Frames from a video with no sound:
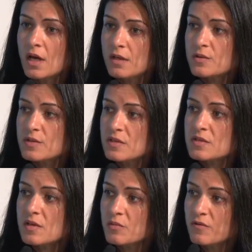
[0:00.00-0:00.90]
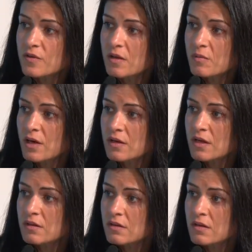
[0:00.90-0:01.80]
And you see some of them are
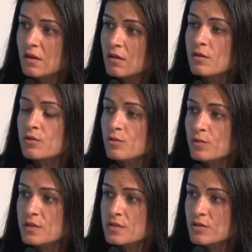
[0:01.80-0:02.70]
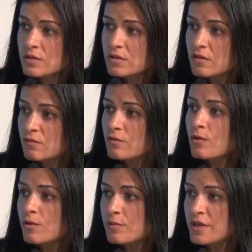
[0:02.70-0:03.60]
getting either too restrictive
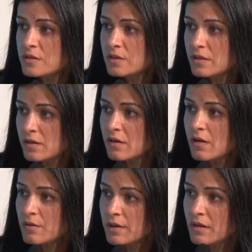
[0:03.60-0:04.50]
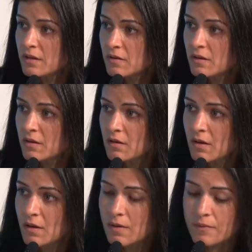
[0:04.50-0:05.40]
or basically they're getting
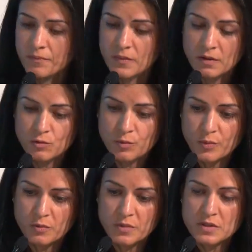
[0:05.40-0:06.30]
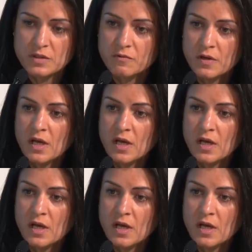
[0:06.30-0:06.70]
too permissive.